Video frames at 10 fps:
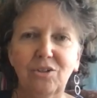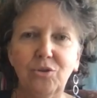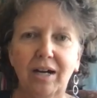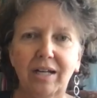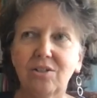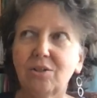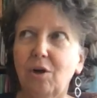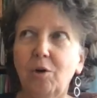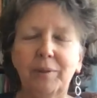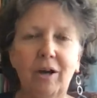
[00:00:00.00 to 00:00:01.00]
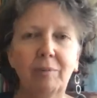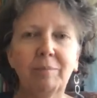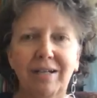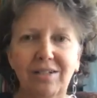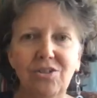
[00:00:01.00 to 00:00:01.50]
try to open our
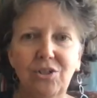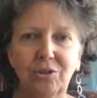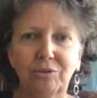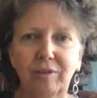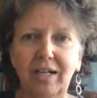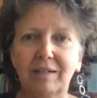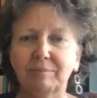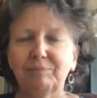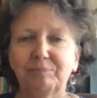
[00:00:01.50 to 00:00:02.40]
minds to, right?